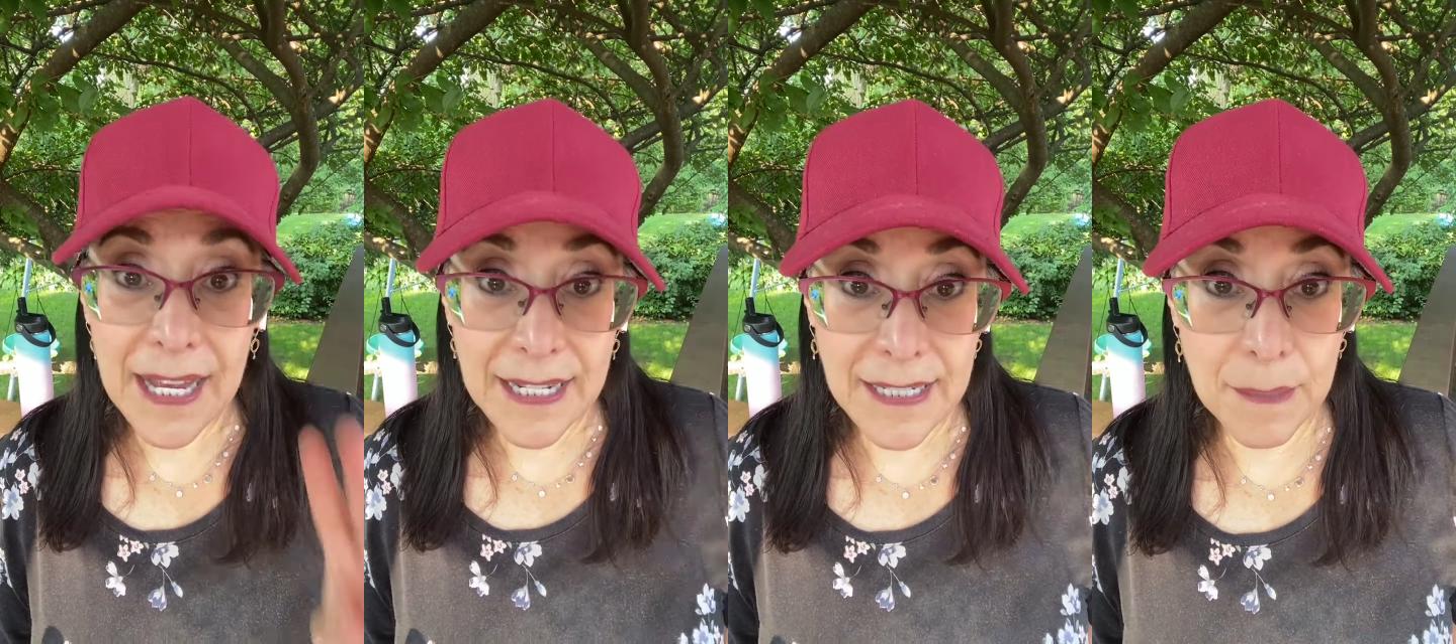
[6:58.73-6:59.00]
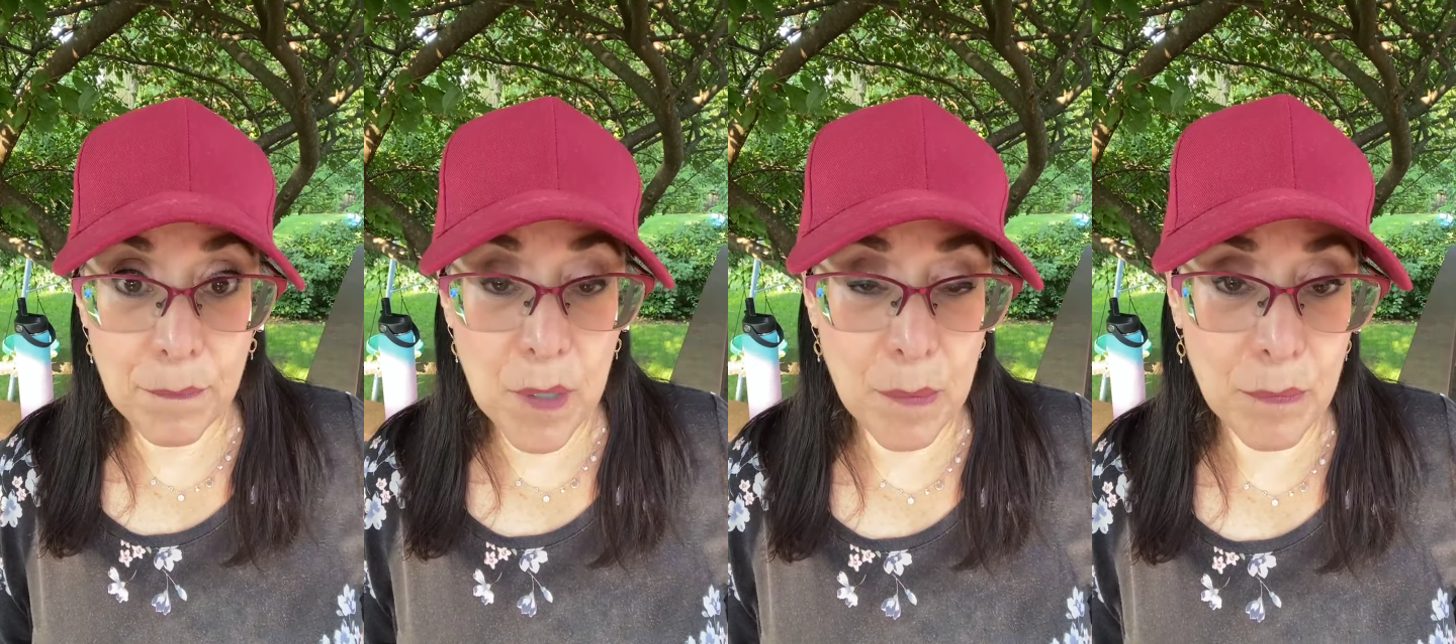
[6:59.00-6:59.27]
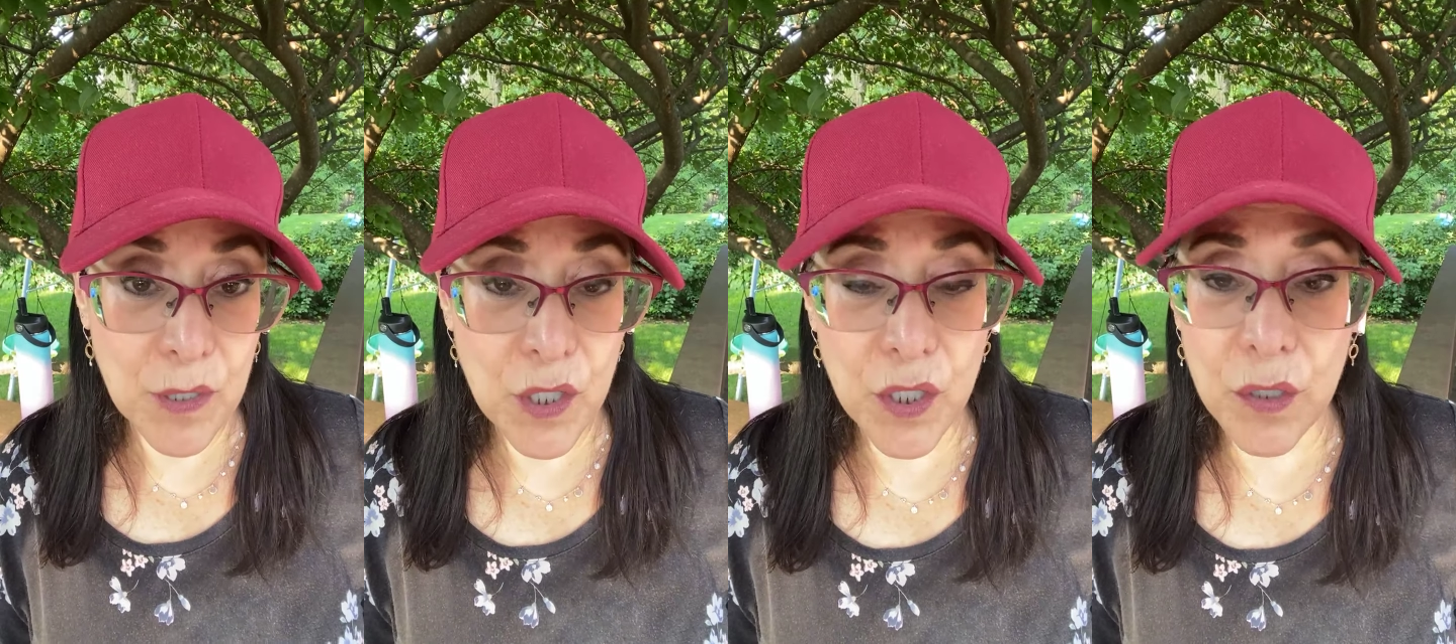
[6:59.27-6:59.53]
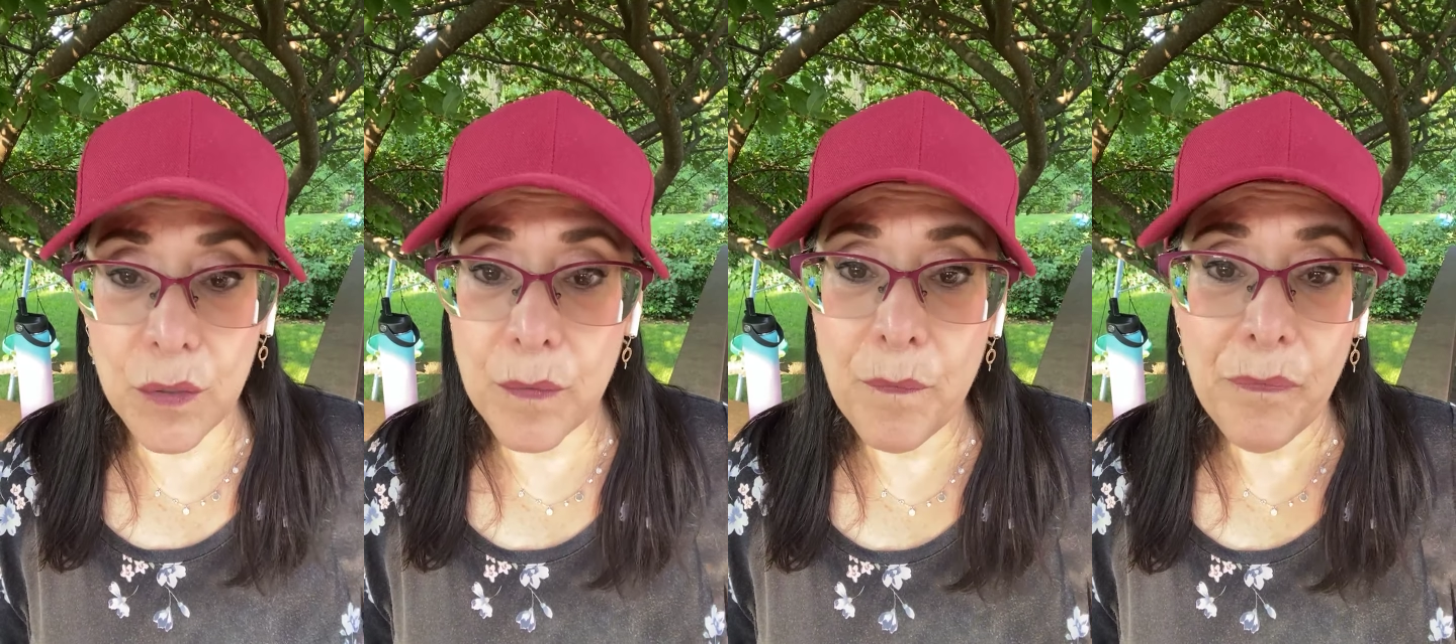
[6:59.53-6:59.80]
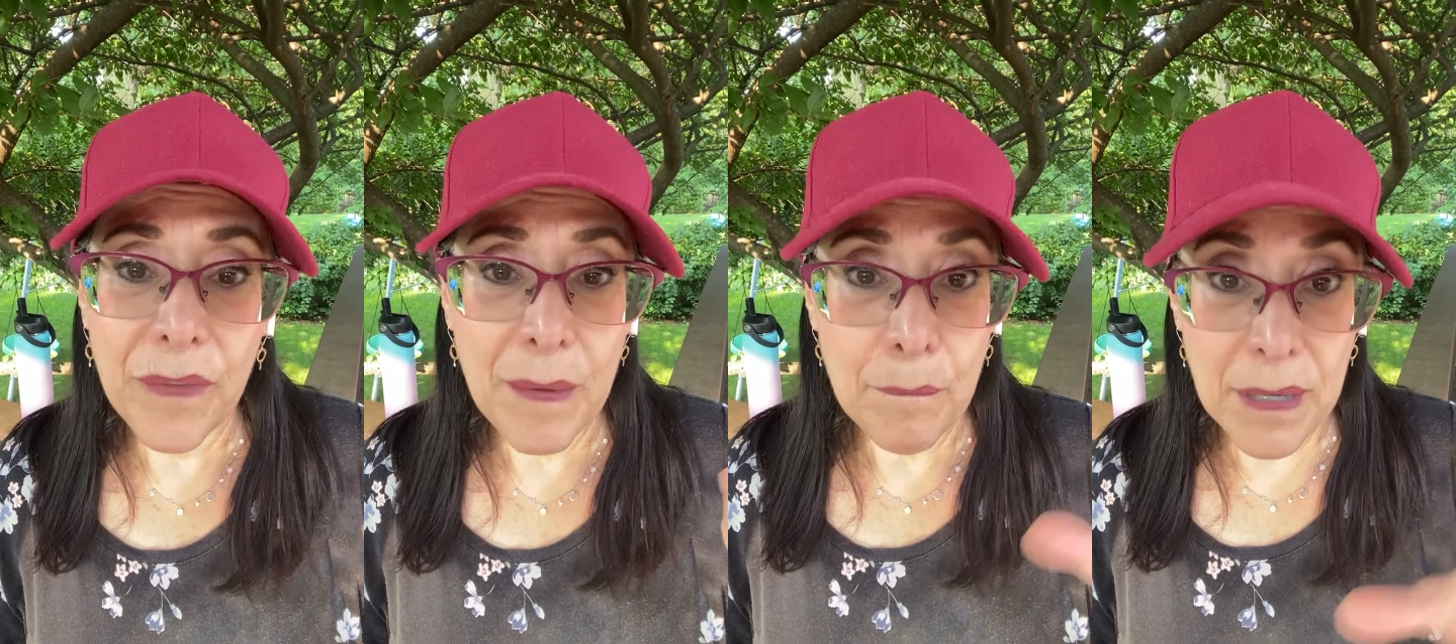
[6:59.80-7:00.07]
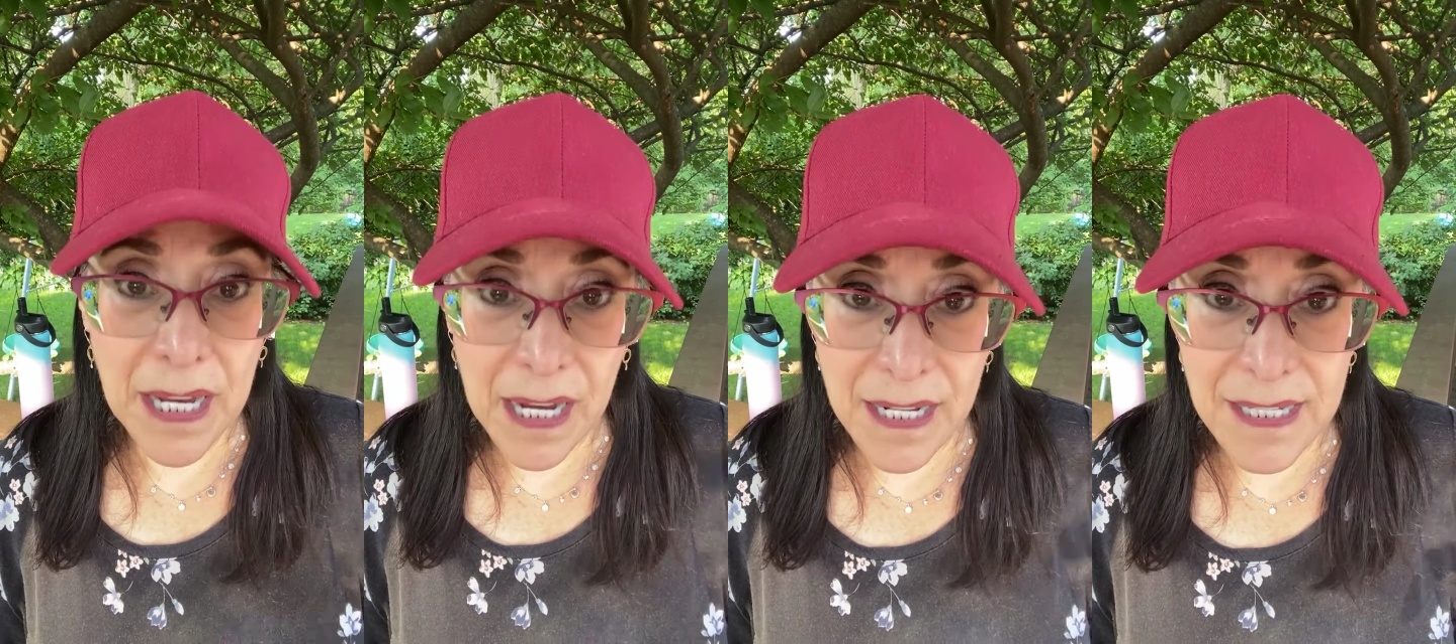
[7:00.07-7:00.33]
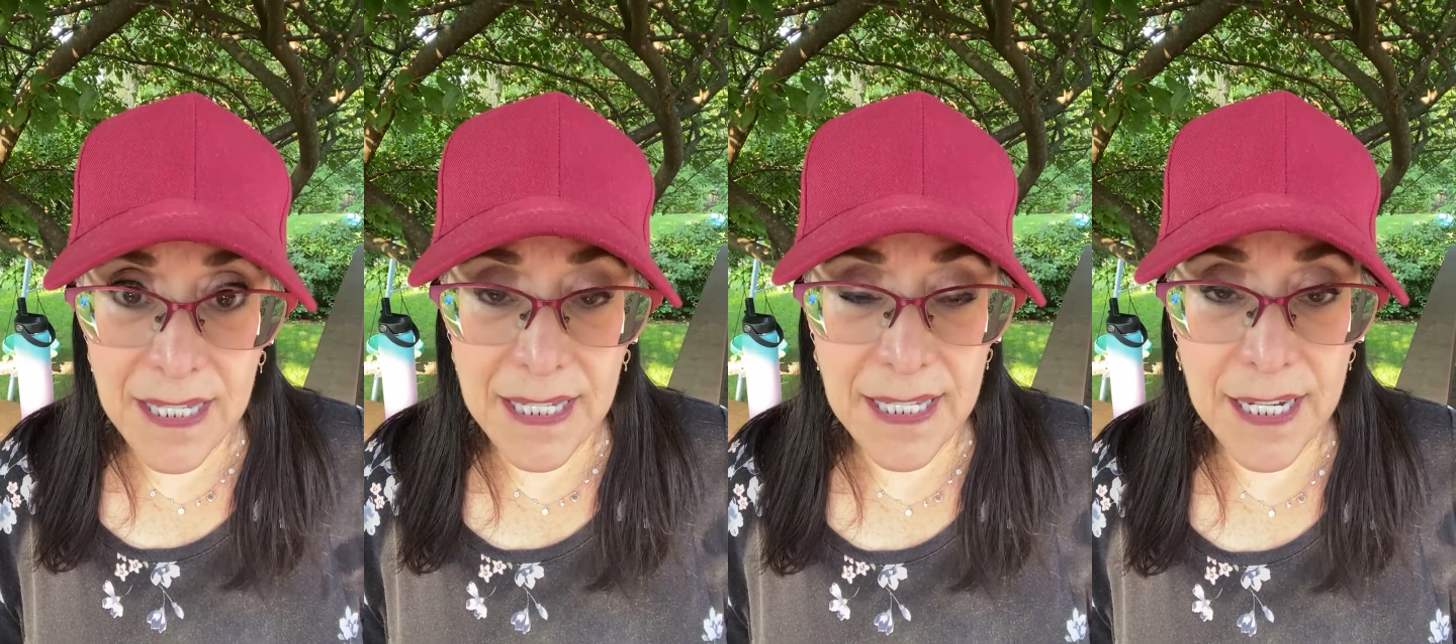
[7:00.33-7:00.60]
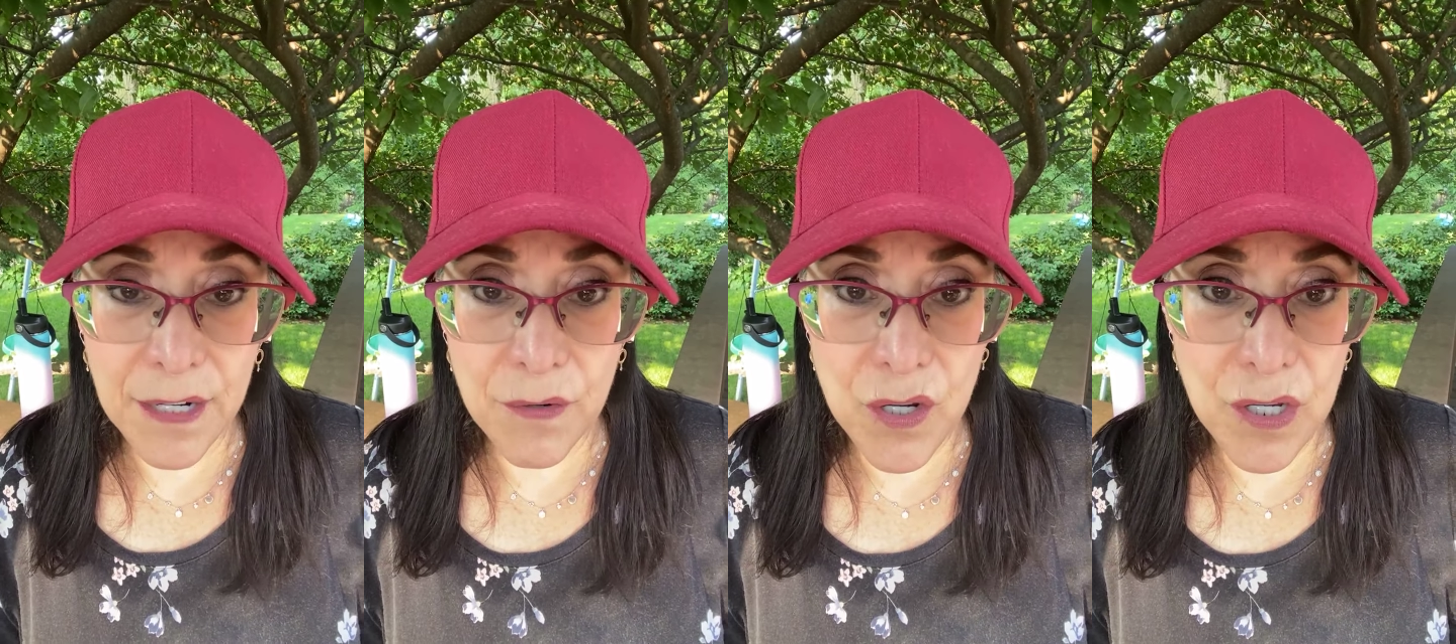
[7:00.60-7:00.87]
Tip number 2, because this
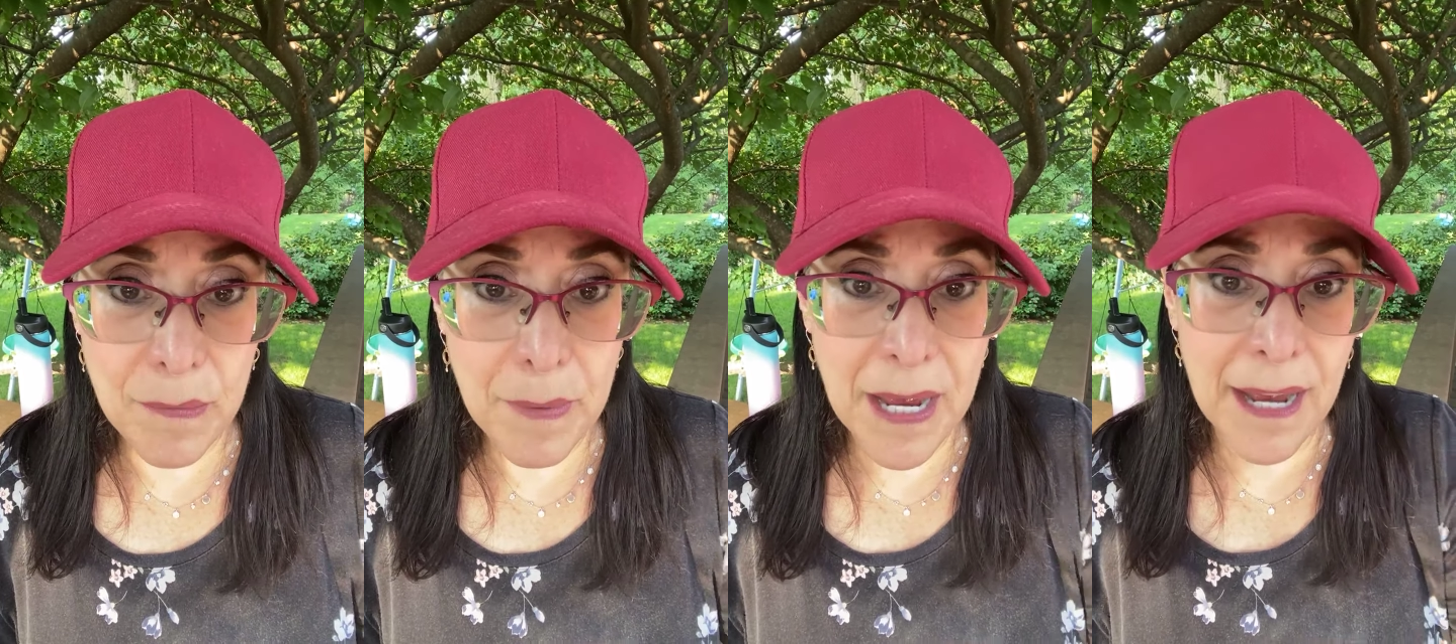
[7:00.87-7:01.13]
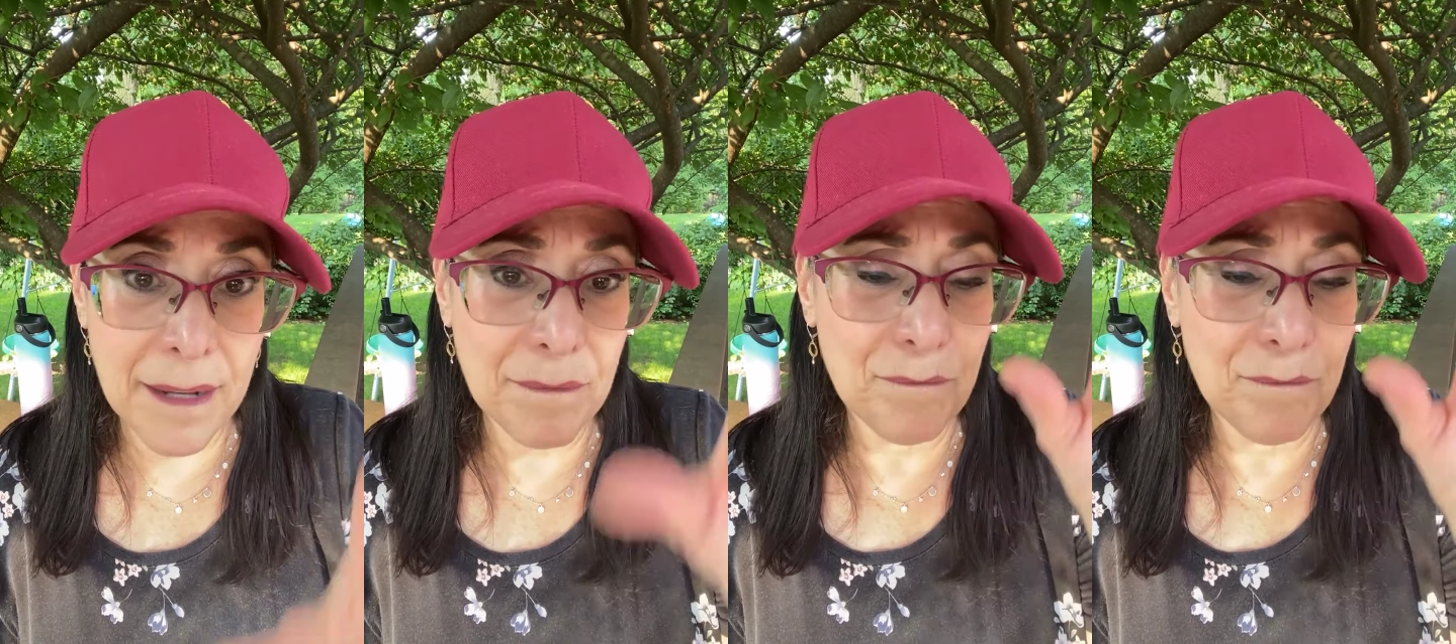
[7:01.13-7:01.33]
year is Shabbat,